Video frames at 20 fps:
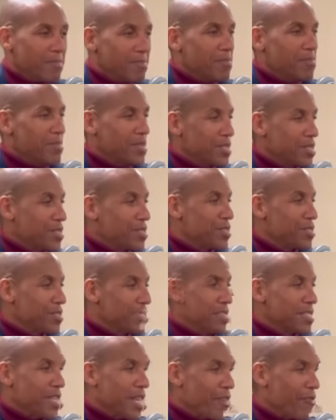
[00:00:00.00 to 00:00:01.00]

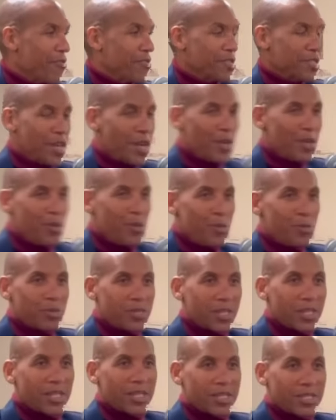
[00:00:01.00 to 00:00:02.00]
Steph is kind of used
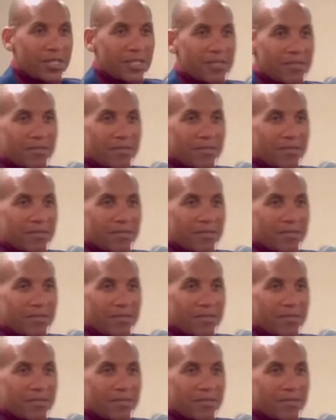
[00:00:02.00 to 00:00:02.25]
to this.